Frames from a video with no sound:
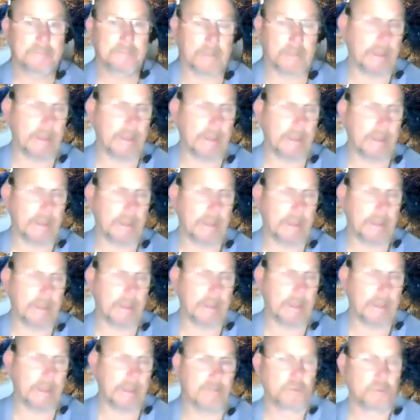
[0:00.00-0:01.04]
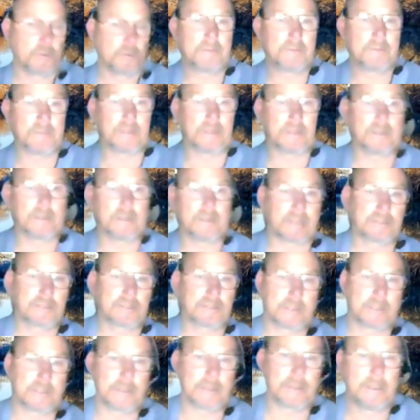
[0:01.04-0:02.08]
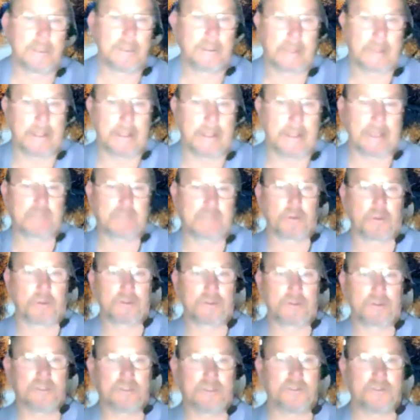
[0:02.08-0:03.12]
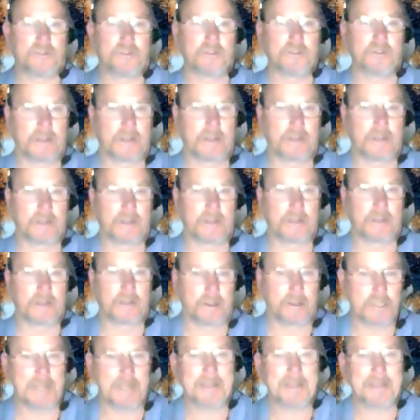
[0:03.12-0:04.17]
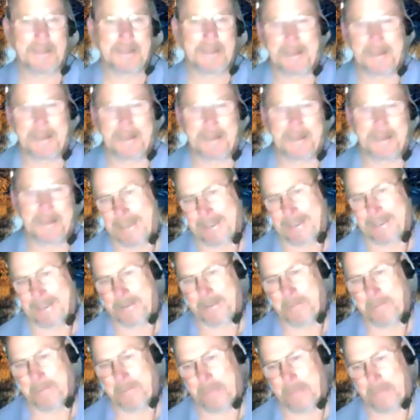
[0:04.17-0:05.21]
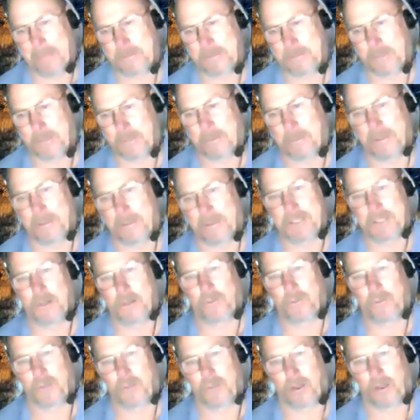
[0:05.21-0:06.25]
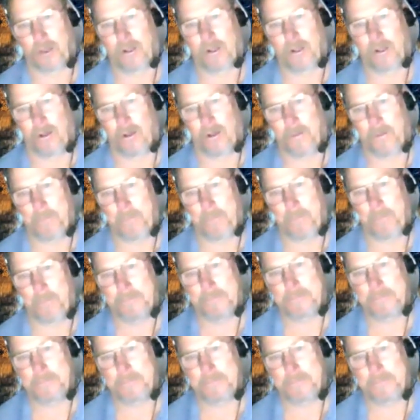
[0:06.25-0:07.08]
I think. And they have, it's proven. But it takes experts to do the negotiating and somebody that's in it for the